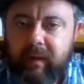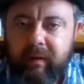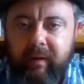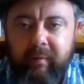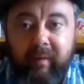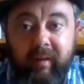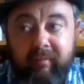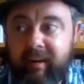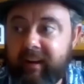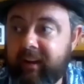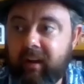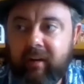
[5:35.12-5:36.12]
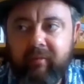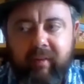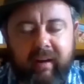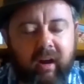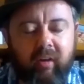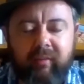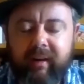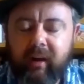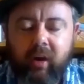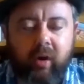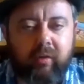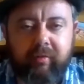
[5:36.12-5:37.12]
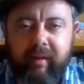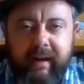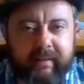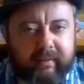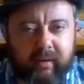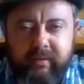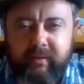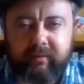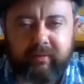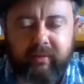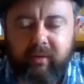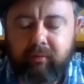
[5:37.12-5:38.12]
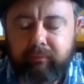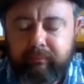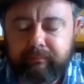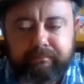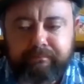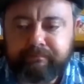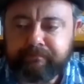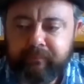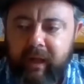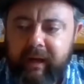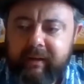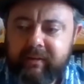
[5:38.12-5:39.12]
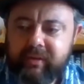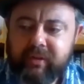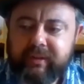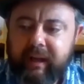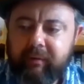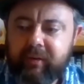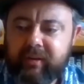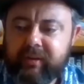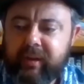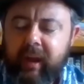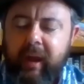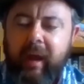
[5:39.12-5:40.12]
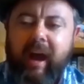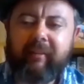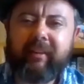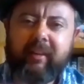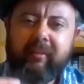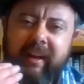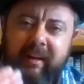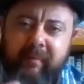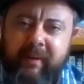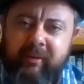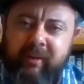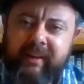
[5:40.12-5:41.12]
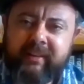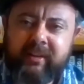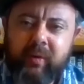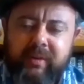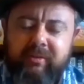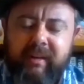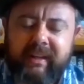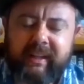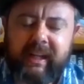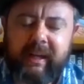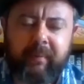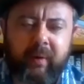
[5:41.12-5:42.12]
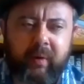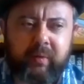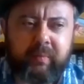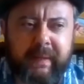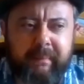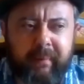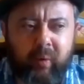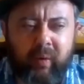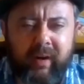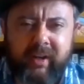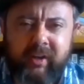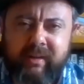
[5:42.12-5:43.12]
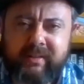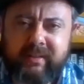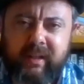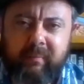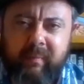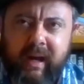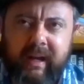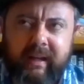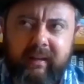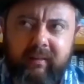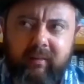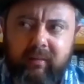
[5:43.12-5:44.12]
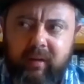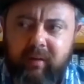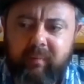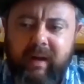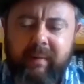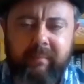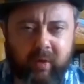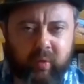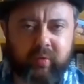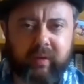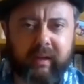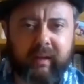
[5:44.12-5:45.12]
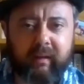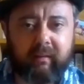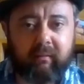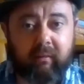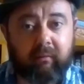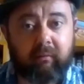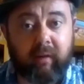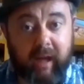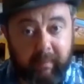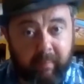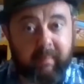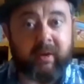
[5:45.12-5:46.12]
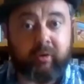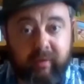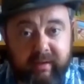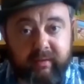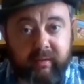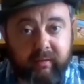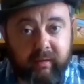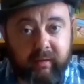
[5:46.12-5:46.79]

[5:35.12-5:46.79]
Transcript: Very lo-fi sort of stuff. And it would just. I think the thing I've been trying to do is trying to keep those people who are interested in my music, keep them interested.